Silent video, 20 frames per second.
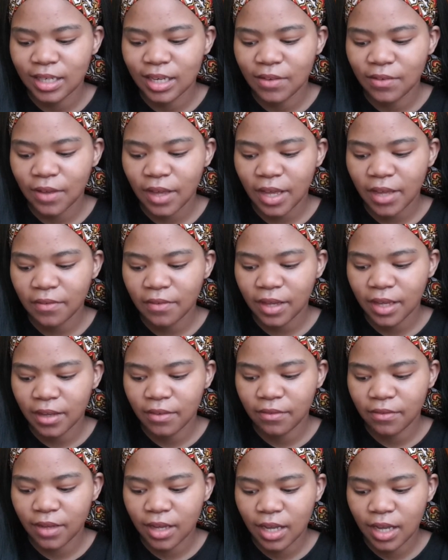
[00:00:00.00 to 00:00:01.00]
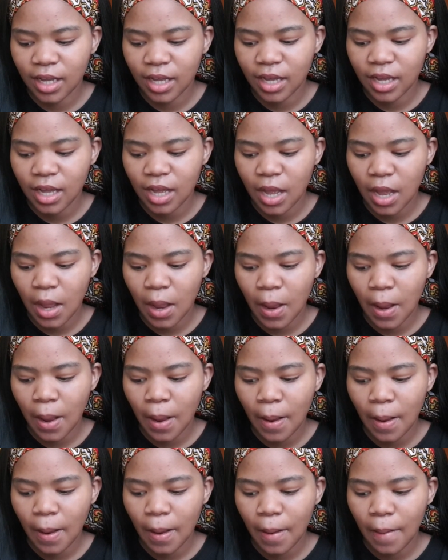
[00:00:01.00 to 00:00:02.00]
never have i ever
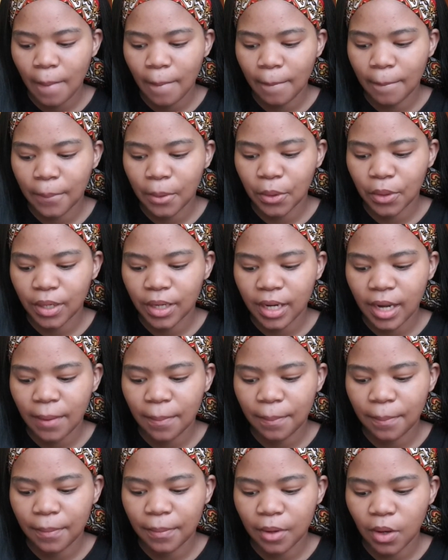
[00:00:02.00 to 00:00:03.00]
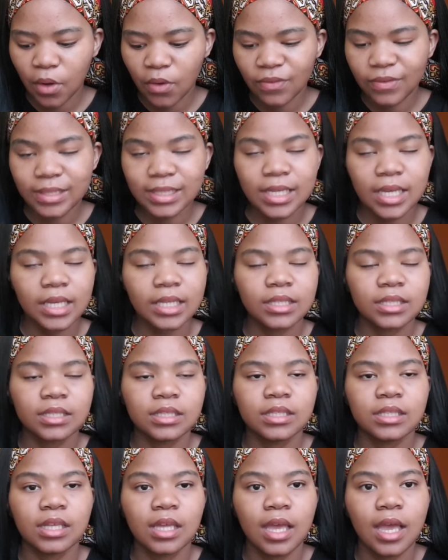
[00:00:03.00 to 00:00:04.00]
broken up over text